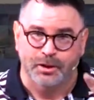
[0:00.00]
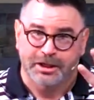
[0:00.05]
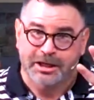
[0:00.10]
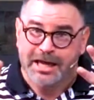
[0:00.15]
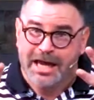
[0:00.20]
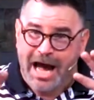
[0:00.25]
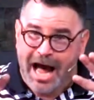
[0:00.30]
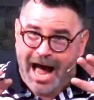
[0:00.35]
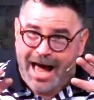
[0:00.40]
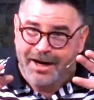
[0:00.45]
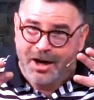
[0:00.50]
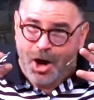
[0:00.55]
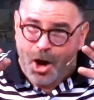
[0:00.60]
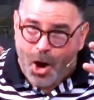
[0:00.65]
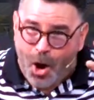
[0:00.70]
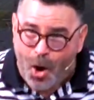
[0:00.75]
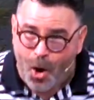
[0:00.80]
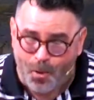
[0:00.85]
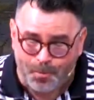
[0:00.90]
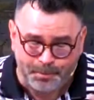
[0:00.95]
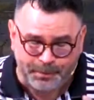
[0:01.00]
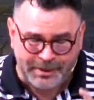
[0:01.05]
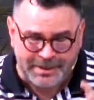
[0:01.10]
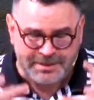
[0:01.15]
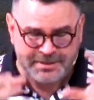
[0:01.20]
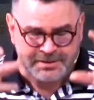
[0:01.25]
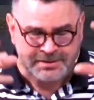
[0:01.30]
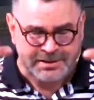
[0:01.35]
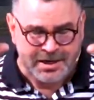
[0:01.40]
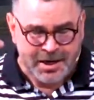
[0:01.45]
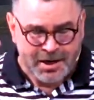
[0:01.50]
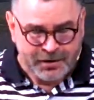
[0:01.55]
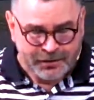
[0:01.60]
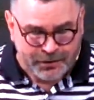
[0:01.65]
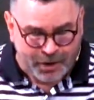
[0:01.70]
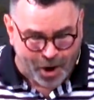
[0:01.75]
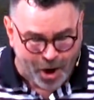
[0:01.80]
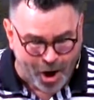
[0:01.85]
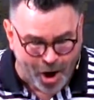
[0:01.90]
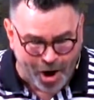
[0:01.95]
where God opens
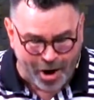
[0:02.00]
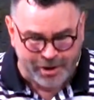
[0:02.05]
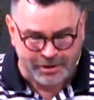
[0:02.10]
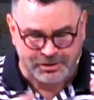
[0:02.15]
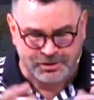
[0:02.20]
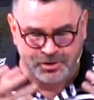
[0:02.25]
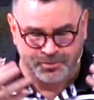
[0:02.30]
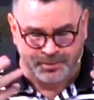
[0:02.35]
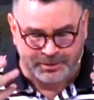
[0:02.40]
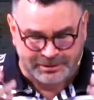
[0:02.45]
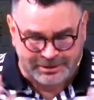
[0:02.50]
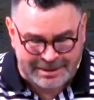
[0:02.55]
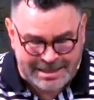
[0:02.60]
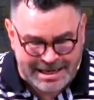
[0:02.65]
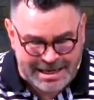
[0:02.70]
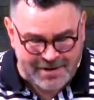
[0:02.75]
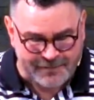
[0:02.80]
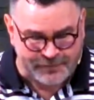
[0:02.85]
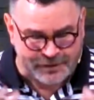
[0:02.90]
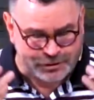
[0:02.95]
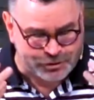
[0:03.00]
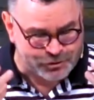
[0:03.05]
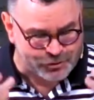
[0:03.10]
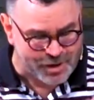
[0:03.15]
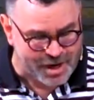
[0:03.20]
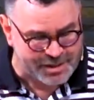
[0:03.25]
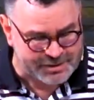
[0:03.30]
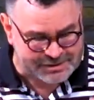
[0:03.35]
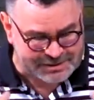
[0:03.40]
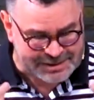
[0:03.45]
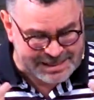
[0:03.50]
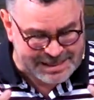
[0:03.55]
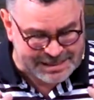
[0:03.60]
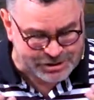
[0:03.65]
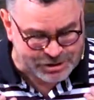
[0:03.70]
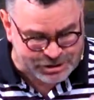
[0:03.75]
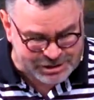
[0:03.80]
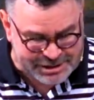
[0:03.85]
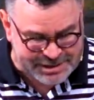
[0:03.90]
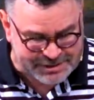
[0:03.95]
the heart to believe and trust
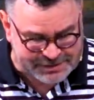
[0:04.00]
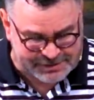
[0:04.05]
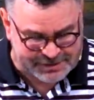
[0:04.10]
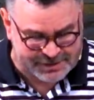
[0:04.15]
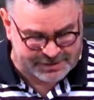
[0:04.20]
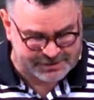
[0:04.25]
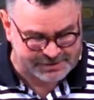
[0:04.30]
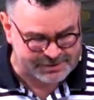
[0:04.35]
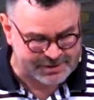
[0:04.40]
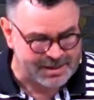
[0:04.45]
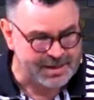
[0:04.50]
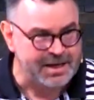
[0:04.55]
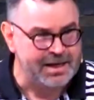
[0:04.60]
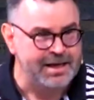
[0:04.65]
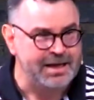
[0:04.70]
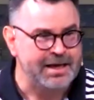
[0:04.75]
in Jesus.